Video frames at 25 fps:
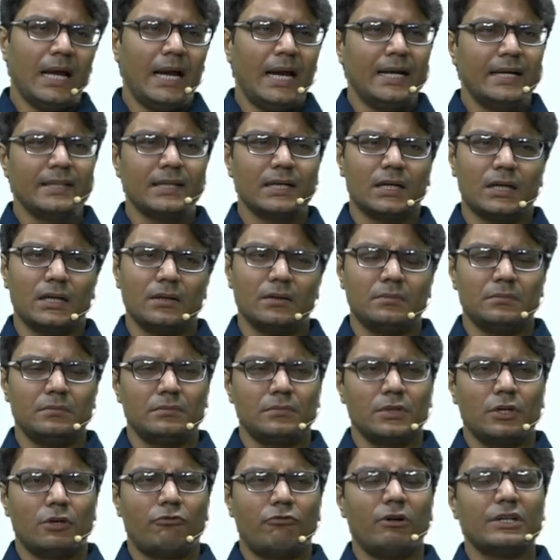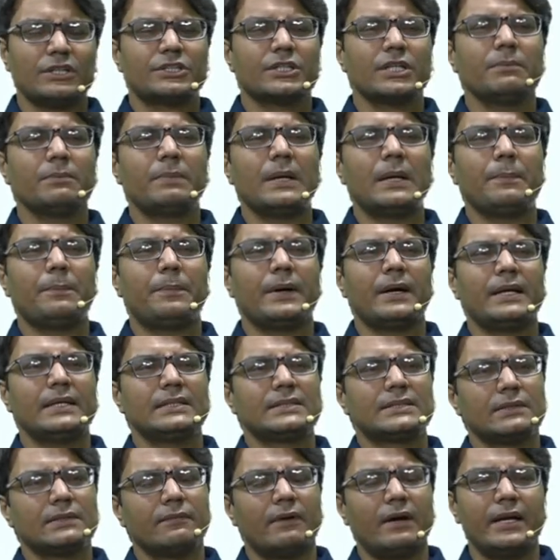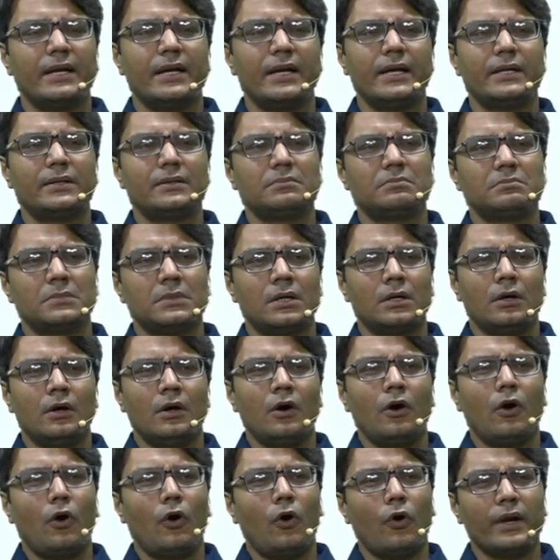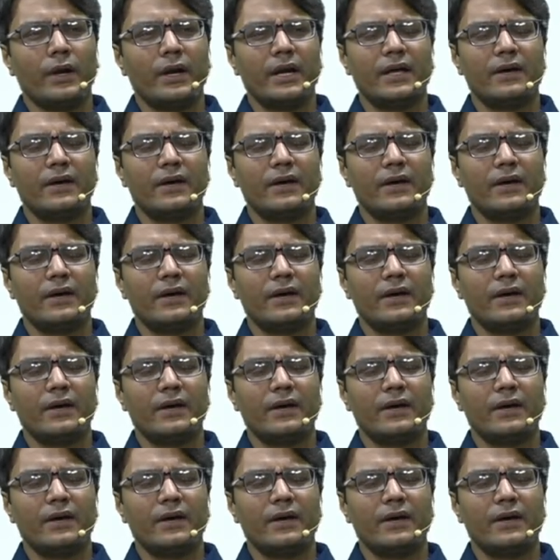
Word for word: And the question paper is divided on an